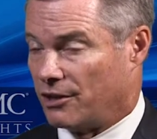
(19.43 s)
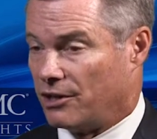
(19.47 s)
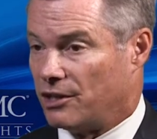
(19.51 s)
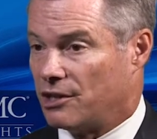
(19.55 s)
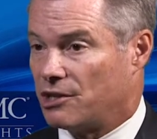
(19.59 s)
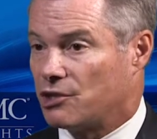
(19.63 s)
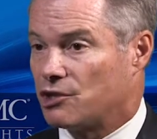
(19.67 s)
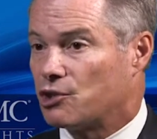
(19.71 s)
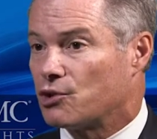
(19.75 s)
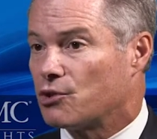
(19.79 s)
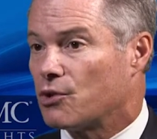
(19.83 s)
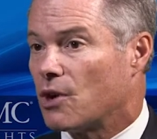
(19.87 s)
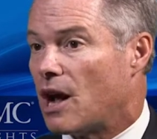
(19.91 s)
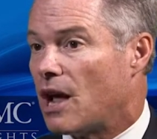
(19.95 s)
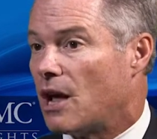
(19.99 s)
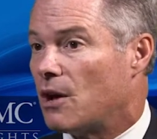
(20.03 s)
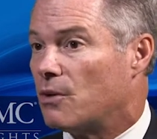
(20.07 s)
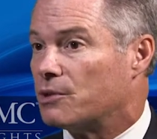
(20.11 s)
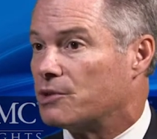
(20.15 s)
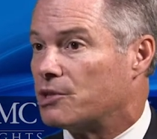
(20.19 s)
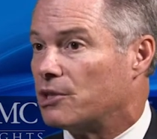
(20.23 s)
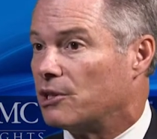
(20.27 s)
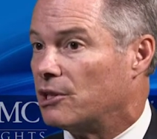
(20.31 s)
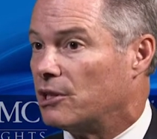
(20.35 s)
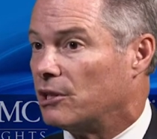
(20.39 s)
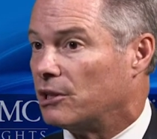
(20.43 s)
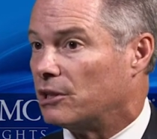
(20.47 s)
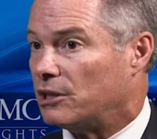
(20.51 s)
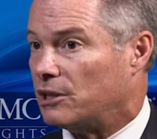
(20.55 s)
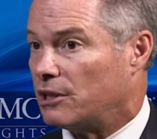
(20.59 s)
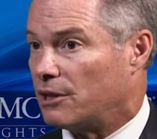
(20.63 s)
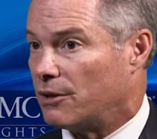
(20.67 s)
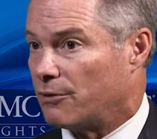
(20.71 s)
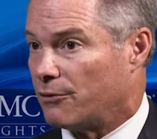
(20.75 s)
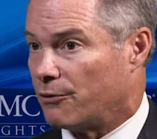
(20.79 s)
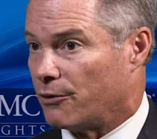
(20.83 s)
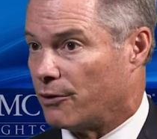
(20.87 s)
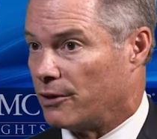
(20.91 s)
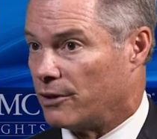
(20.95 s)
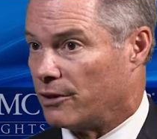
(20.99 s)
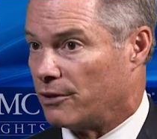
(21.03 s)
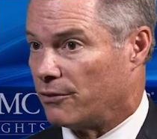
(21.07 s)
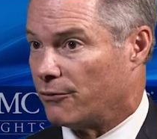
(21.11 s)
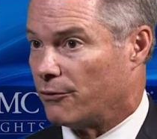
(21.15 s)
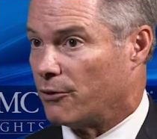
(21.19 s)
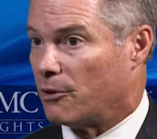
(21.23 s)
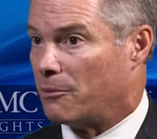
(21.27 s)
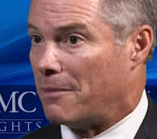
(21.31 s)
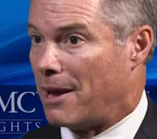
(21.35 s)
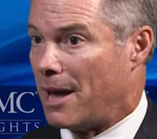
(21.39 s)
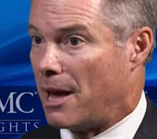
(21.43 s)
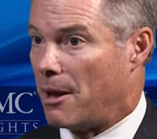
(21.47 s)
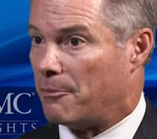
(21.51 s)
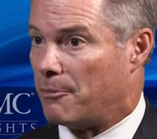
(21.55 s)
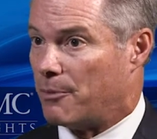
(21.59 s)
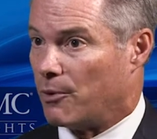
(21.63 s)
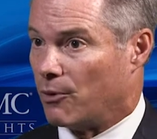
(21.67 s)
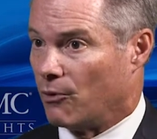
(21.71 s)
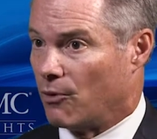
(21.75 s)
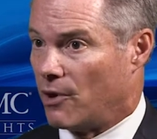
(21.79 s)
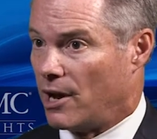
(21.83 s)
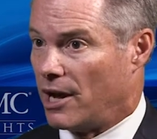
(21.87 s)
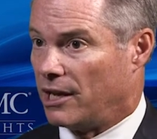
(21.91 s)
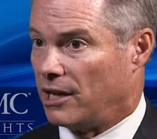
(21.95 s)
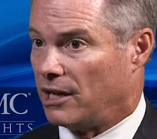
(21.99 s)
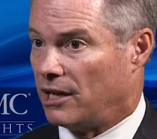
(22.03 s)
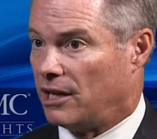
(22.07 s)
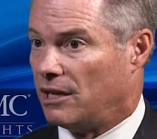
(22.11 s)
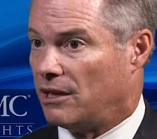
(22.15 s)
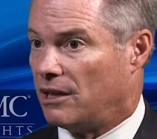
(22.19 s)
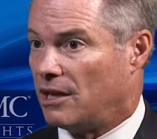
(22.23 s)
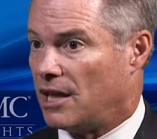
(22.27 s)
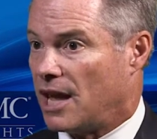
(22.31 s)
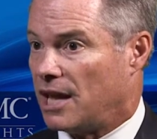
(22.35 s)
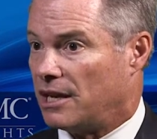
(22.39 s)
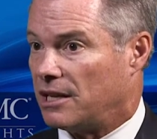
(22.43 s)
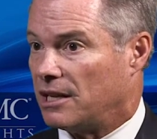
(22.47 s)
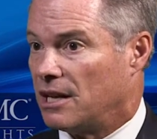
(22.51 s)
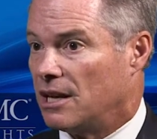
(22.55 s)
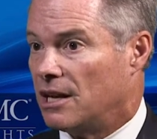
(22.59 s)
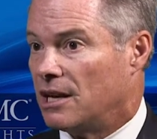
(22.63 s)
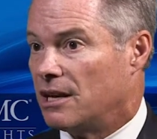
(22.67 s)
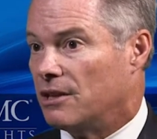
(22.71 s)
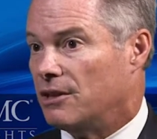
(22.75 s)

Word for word: This trial was a little different from EMPA-REG in that